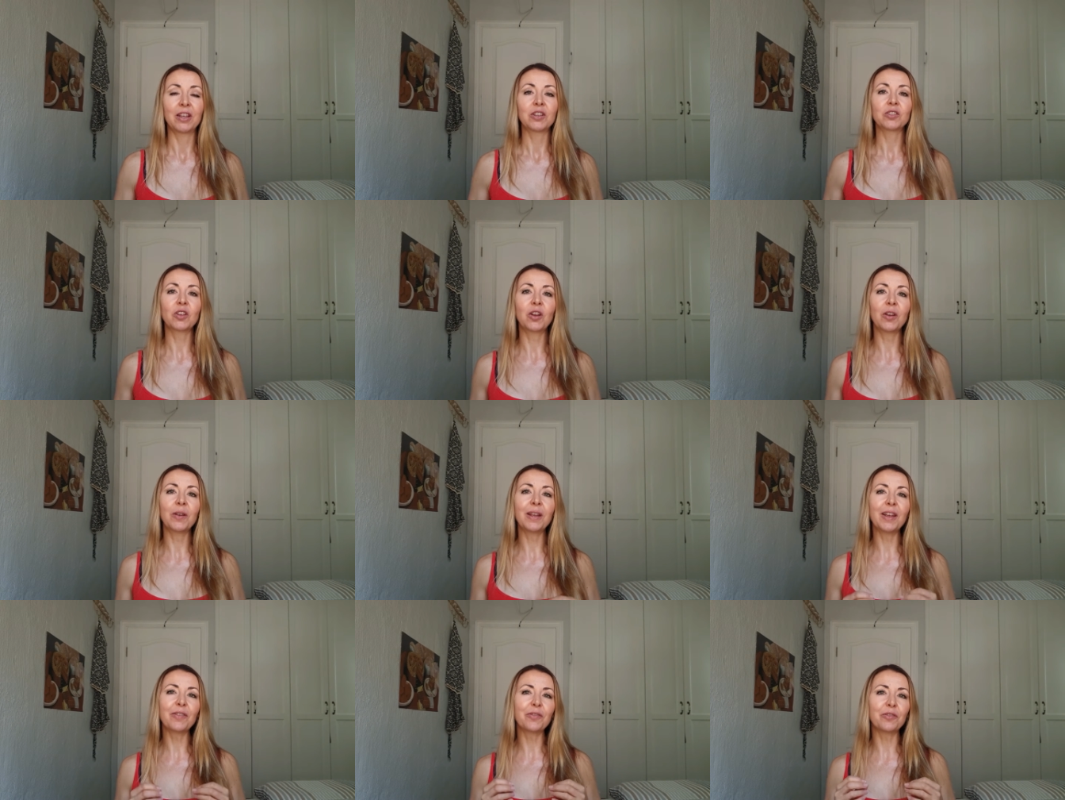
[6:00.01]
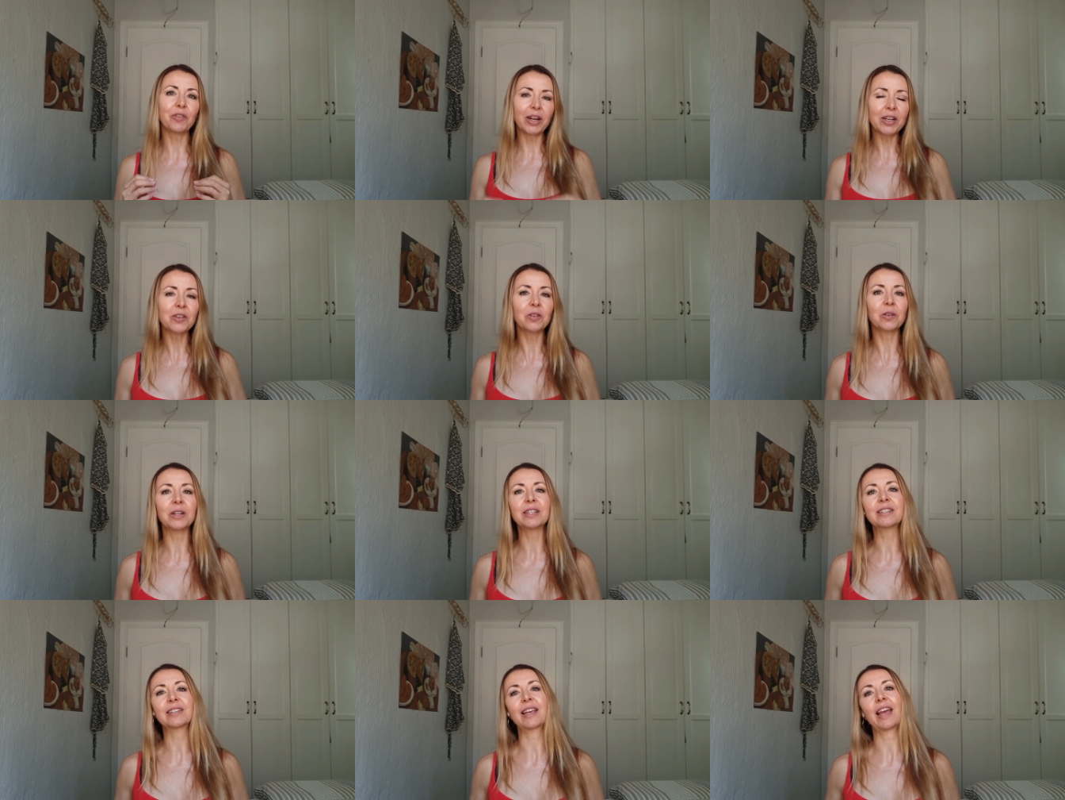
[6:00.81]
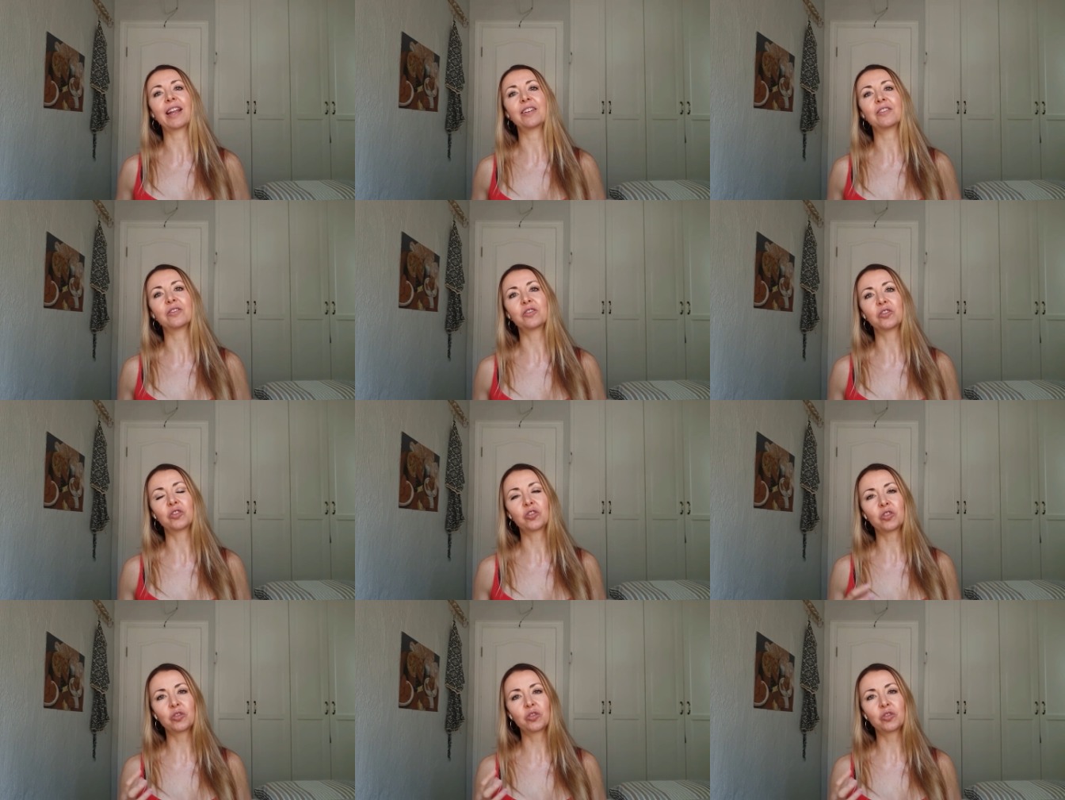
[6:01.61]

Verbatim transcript: So if retinoids can